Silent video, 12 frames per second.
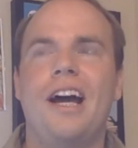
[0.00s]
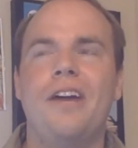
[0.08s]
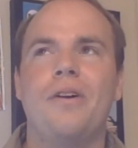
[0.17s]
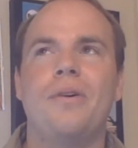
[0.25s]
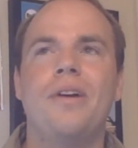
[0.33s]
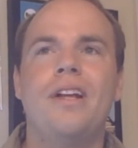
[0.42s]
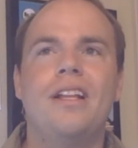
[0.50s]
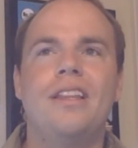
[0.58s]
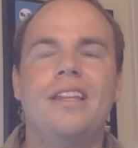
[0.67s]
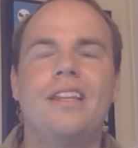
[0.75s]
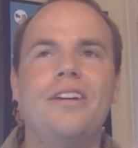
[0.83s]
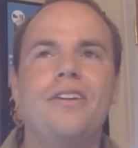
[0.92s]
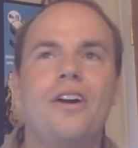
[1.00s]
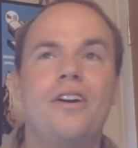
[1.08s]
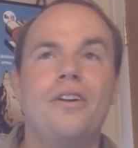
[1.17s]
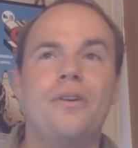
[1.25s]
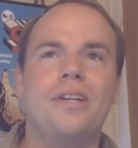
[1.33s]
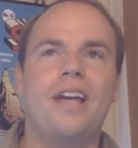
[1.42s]
I don't know
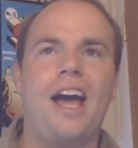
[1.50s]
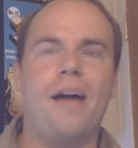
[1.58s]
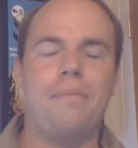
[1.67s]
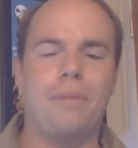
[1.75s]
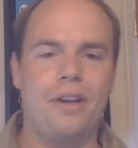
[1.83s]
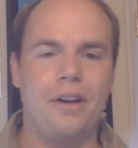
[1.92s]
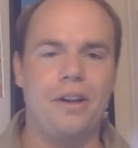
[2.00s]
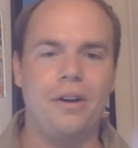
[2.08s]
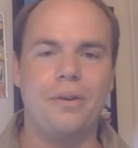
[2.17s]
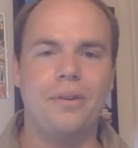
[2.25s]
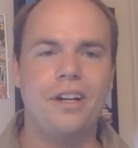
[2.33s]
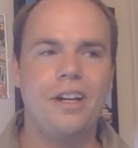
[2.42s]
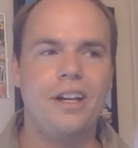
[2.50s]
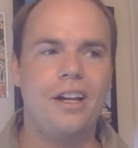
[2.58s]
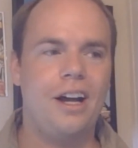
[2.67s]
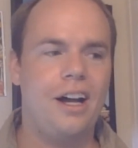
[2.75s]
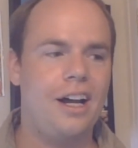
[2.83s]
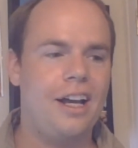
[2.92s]
Leonardo DiCaprio
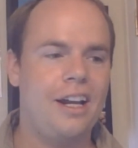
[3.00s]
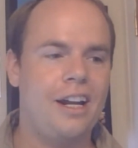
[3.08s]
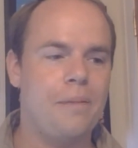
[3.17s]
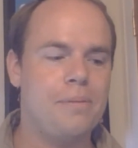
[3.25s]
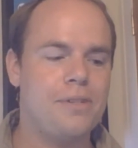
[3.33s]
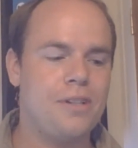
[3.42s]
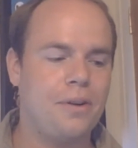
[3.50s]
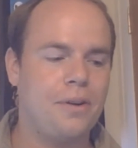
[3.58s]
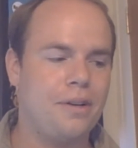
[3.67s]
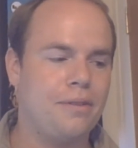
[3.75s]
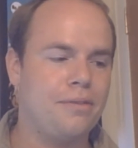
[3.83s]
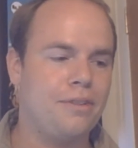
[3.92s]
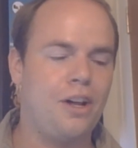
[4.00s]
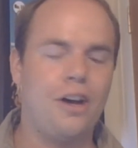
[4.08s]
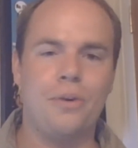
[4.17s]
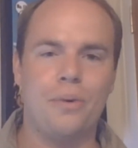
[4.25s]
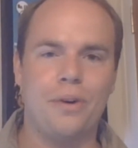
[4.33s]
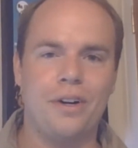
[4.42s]
in an episode of Law
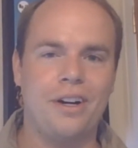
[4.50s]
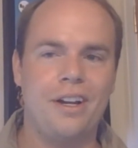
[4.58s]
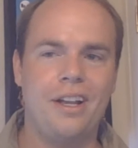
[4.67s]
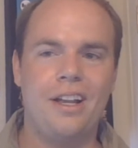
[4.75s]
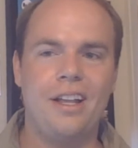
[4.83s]
and Order.